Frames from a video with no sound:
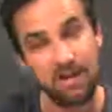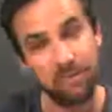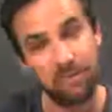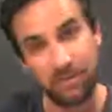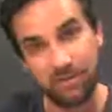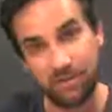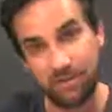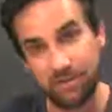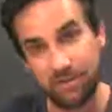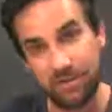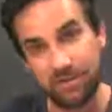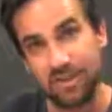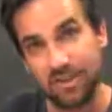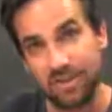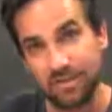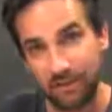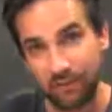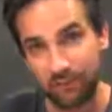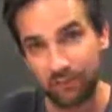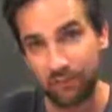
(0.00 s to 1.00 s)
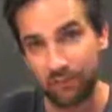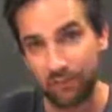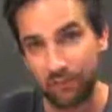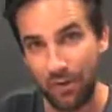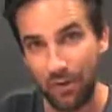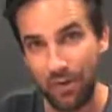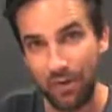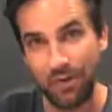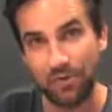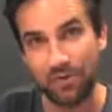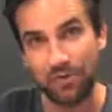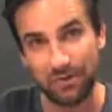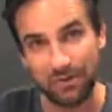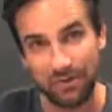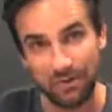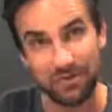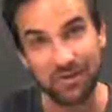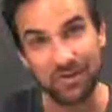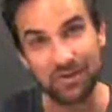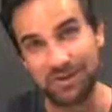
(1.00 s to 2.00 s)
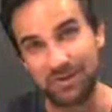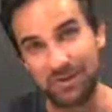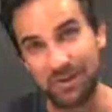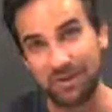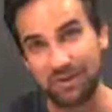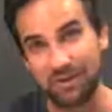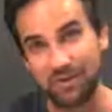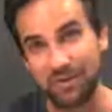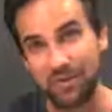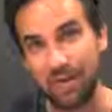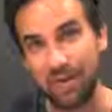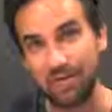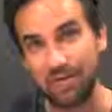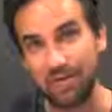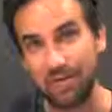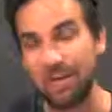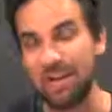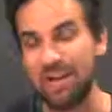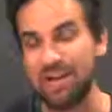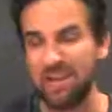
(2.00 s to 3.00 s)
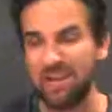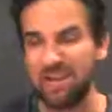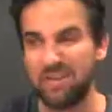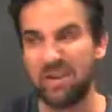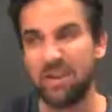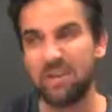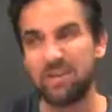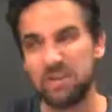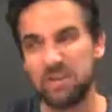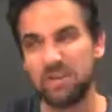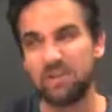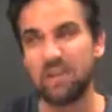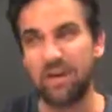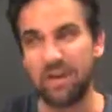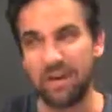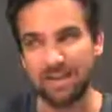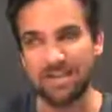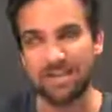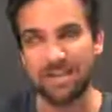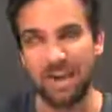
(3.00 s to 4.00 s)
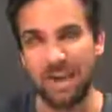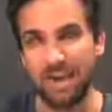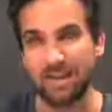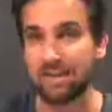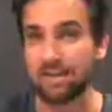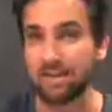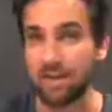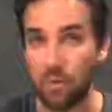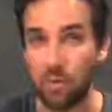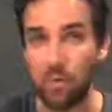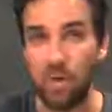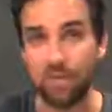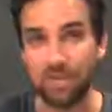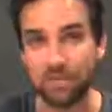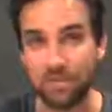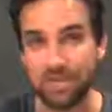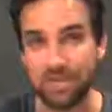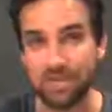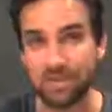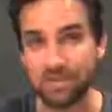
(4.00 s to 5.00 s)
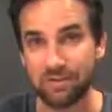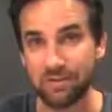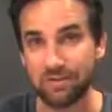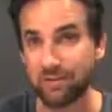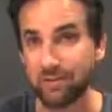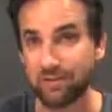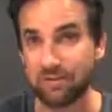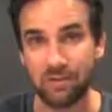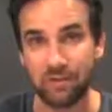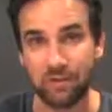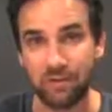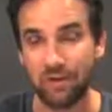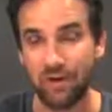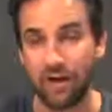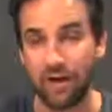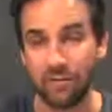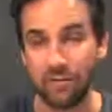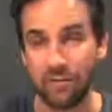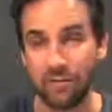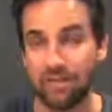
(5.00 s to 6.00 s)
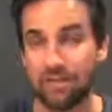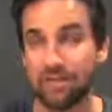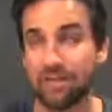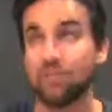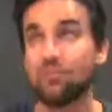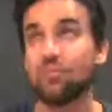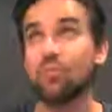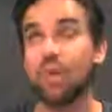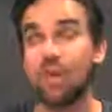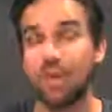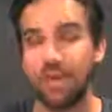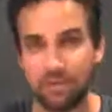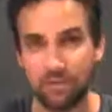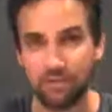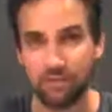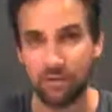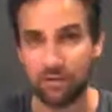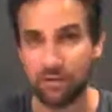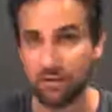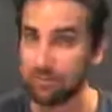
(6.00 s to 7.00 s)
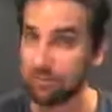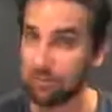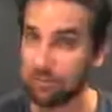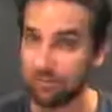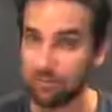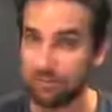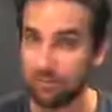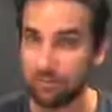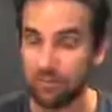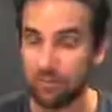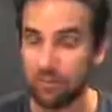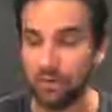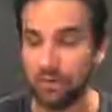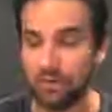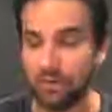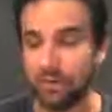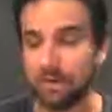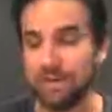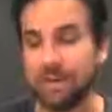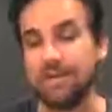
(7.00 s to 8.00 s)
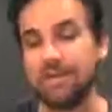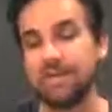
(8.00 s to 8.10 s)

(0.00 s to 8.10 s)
But as soon as you take that film home and you try to show other people, they'll just find standing there in that one position for 4 or 5 minutes is way too long and really boring.